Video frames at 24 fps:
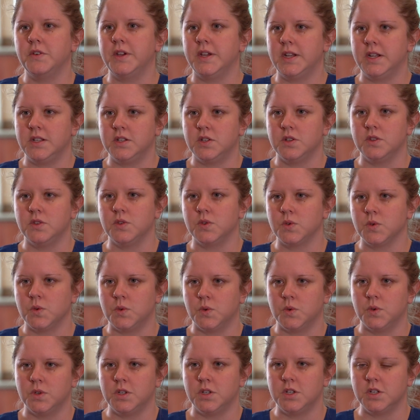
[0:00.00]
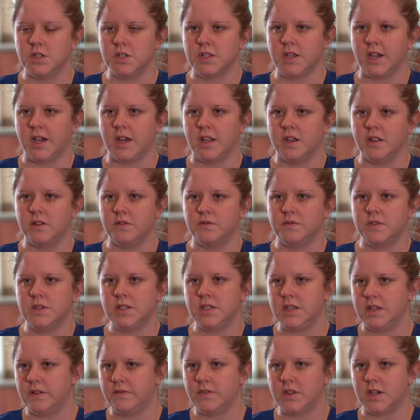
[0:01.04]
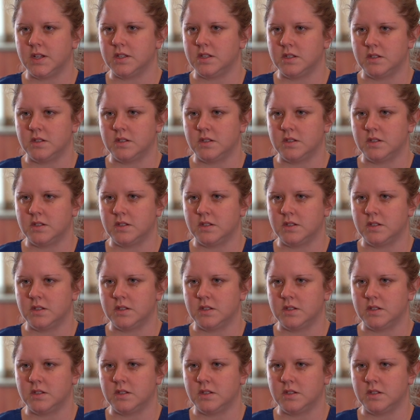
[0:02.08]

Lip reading: get into the school, to just kind of see if that's